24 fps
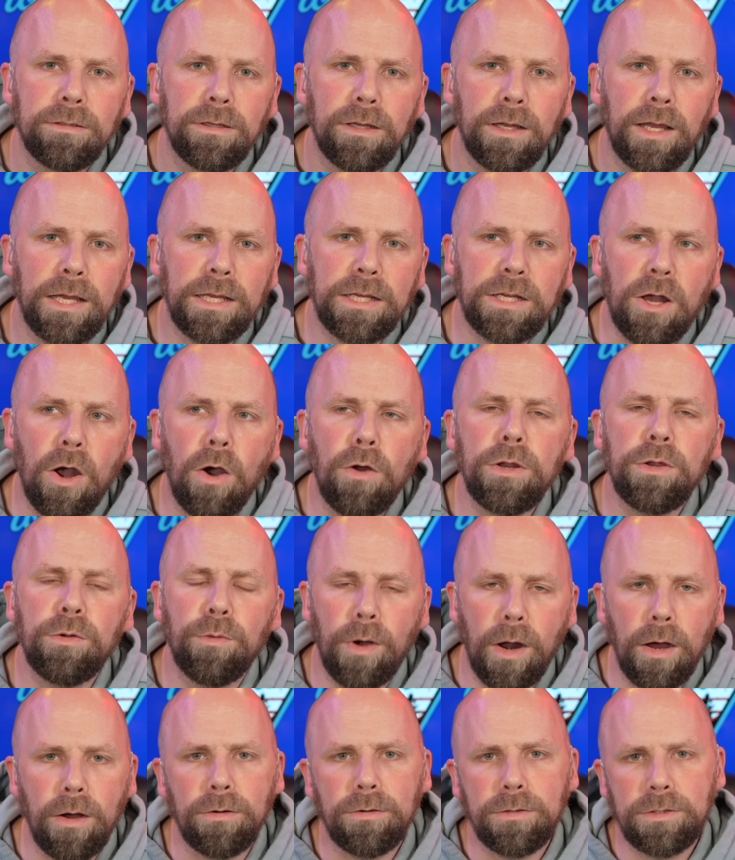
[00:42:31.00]
And Cody
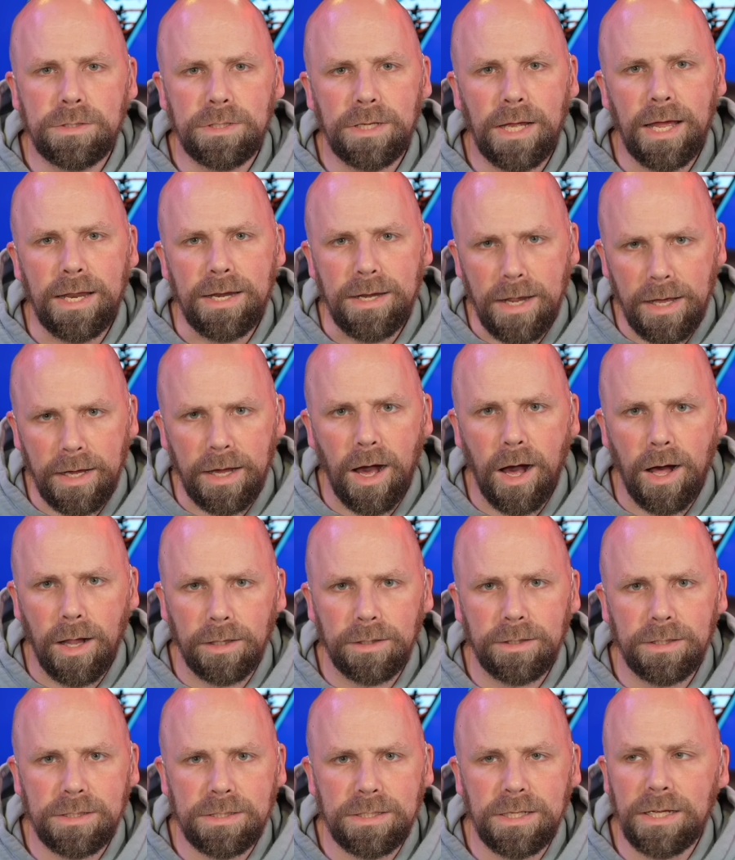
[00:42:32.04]
Rhodes and Nick
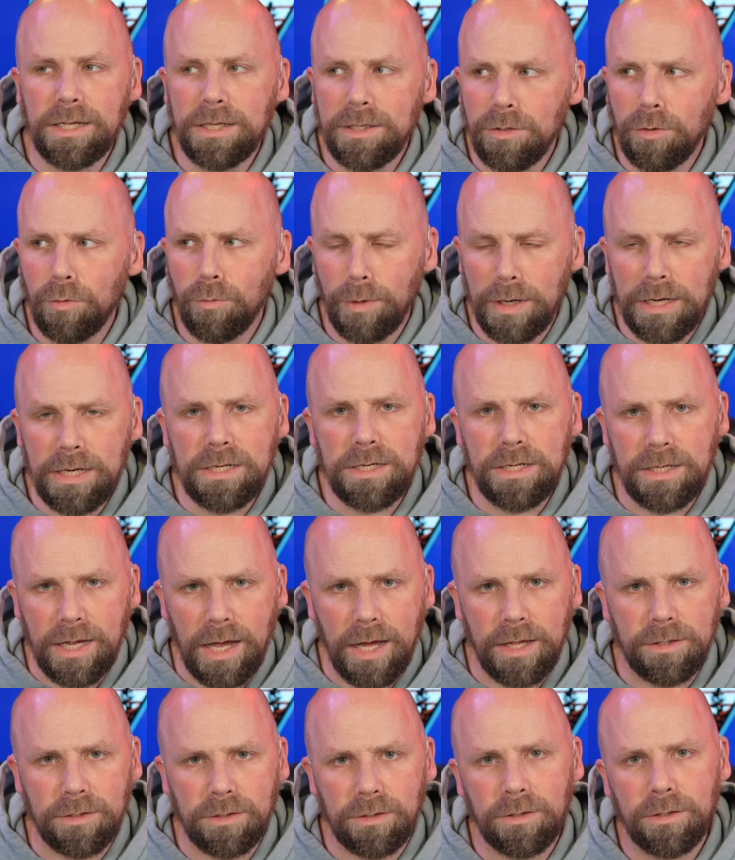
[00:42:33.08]
Aldis in the ring
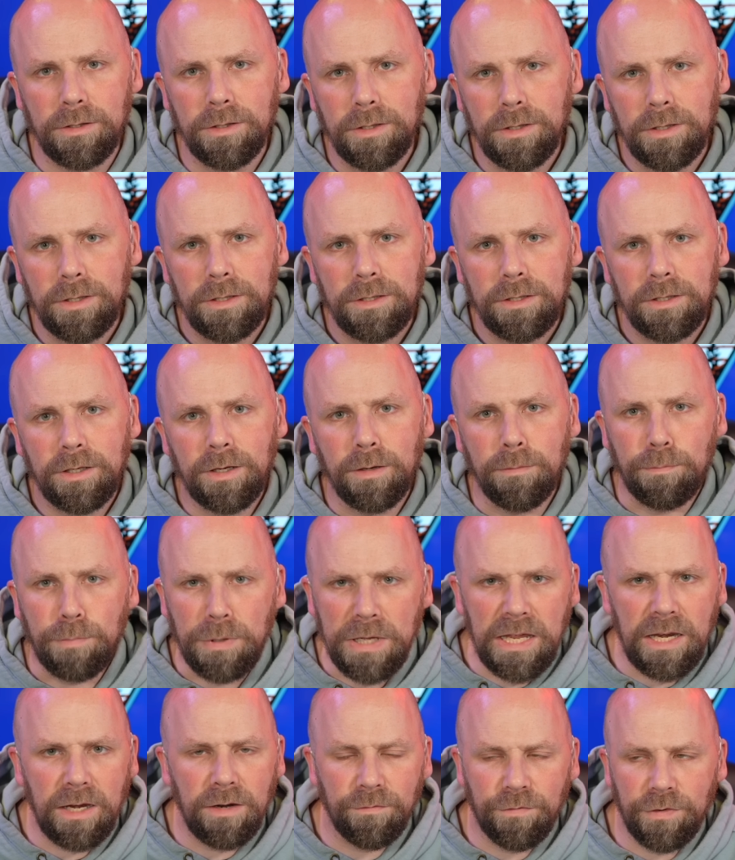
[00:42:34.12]
together
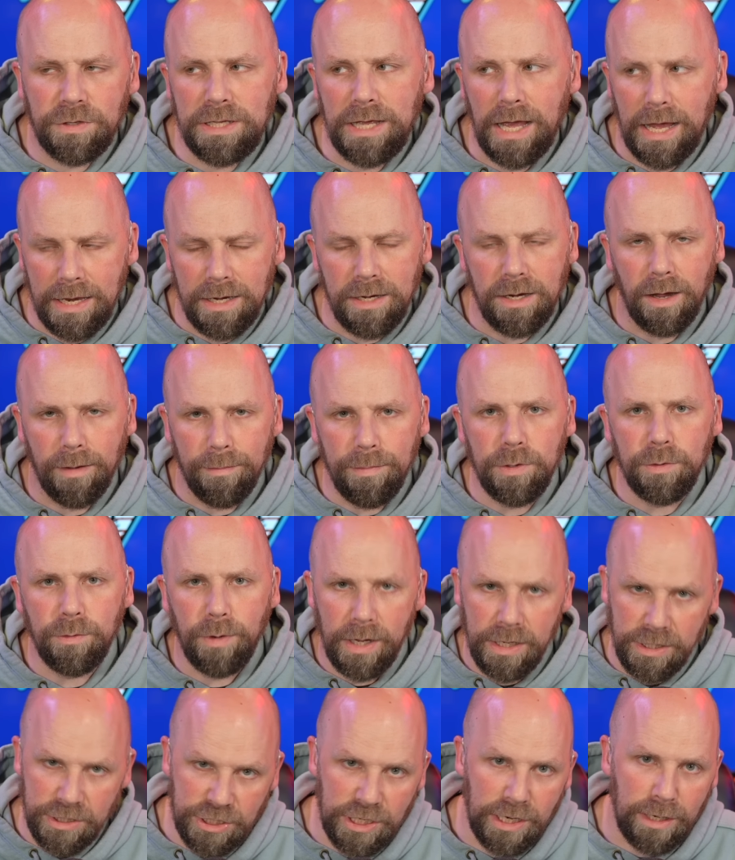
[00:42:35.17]
competing for the
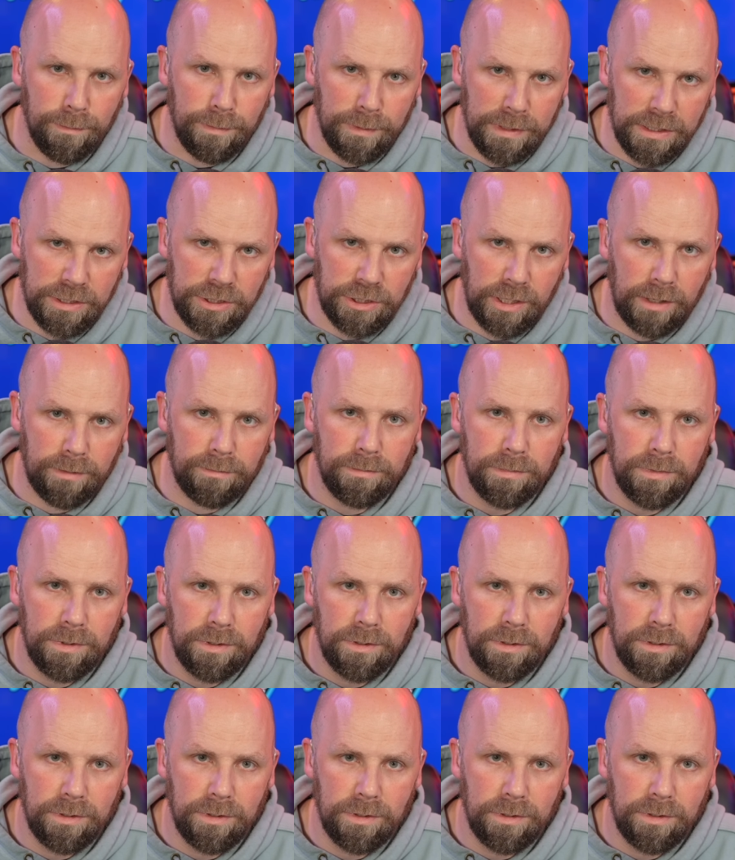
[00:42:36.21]
NWA Championship.